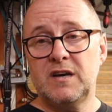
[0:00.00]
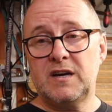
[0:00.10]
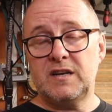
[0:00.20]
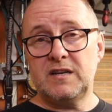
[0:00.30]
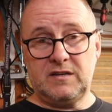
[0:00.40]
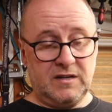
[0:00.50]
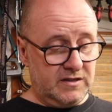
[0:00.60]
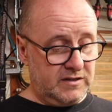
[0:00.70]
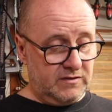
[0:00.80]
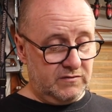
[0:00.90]
and like I
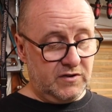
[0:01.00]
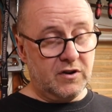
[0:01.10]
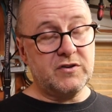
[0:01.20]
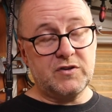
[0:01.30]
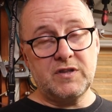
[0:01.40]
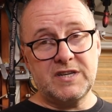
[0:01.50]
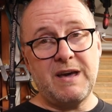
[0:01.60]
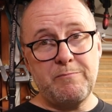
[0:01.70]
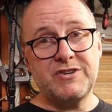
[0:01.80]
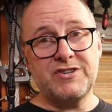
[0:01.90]
said you've got to turn the
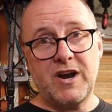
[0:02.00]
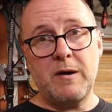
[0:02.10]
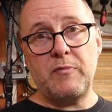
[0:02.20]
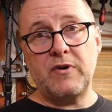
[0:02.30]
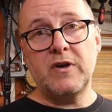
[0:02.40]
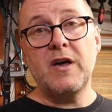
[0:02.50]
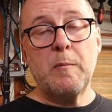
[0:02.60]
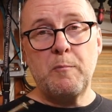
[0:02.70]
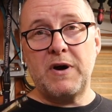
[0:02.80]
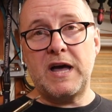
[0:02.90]
temperature up
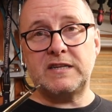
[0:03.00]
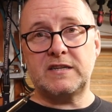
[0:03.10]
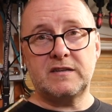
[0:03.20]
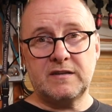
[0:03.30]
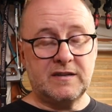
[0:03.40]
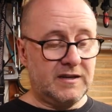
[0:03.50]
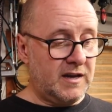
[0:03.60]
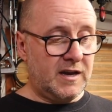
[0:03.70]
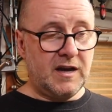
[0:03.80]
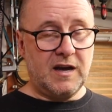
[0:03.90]
but
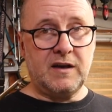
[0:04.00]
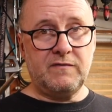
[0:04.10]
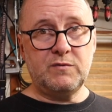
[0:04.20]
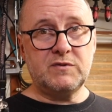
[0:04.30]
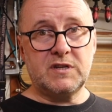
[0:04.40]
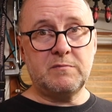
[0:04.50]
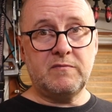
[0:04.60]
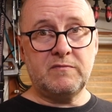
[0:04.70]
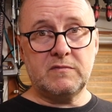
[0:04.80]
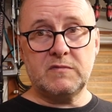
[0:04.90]
I've used
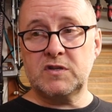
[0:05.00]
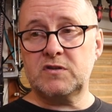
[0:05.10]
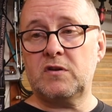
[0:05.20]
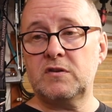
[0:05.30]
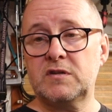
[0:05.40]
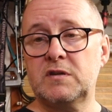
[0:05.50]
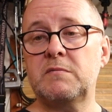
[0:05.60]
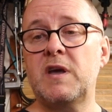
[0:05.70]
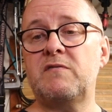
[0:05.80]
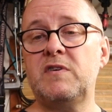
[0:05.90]
them to solder
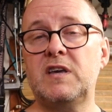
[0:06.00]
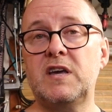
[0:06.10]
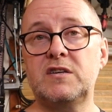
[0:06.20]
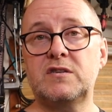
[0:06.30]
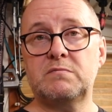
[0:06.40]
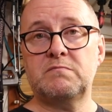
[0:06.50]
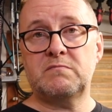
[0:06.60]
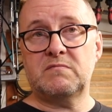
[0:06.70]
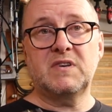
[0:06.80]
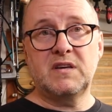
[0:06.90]
some heavy gauge
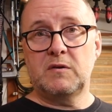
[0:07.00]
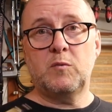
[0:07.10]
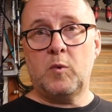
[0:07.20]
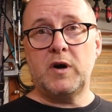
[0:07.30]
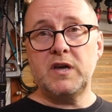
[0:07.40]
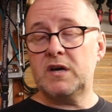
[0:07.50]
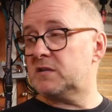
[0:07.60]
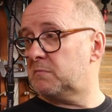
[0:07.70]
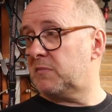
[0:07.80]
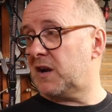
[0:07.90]
wire,
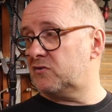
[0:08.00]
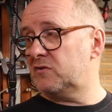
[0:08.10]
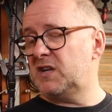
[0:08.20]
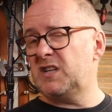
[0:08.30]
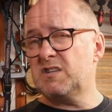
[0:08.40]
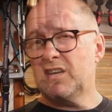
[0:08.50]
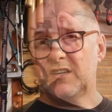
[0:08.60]
some battery leads.